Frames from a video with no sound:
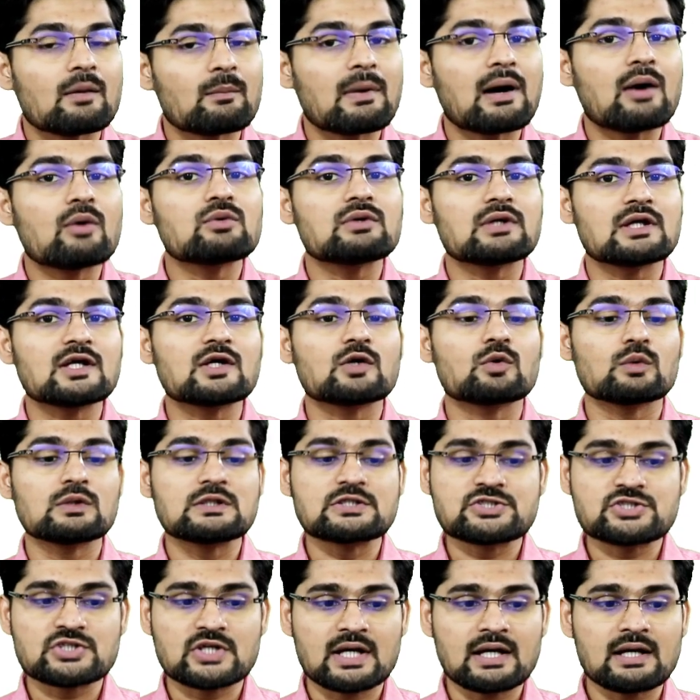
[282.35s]
amount equal
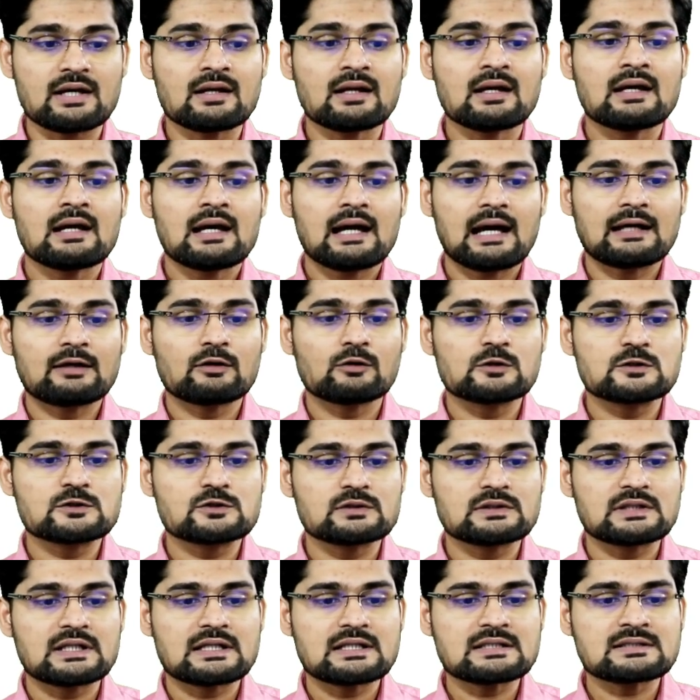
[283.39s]
share and
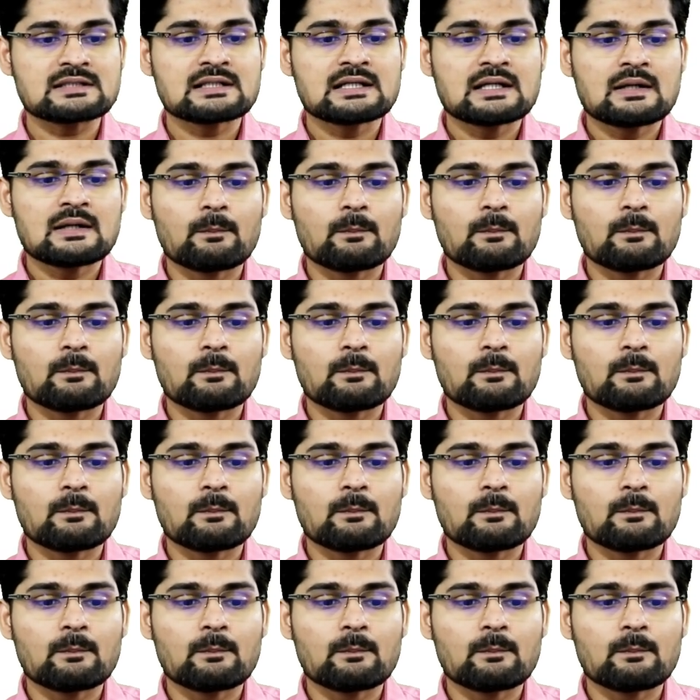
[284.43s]
also there is